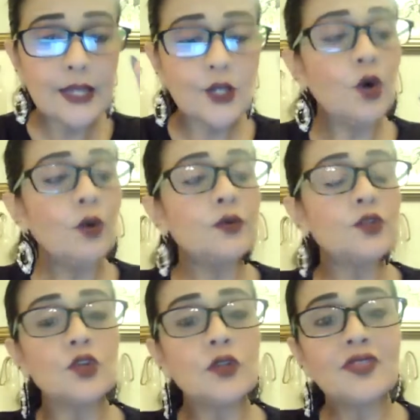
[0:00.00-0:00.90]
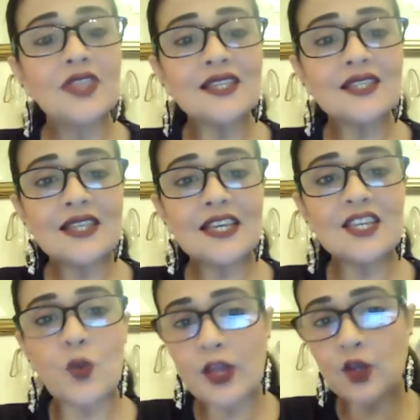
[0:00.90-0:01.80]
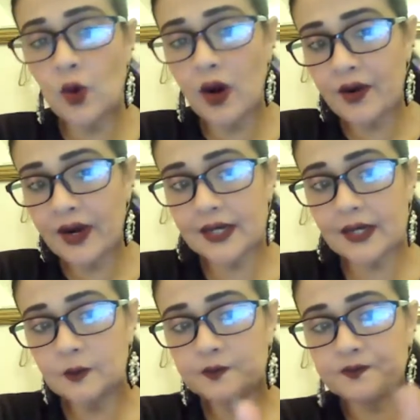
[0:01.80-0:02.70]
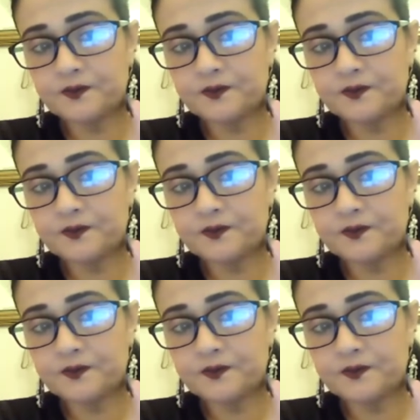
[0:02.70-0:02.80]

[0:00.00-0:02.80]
No, this is where you are right now.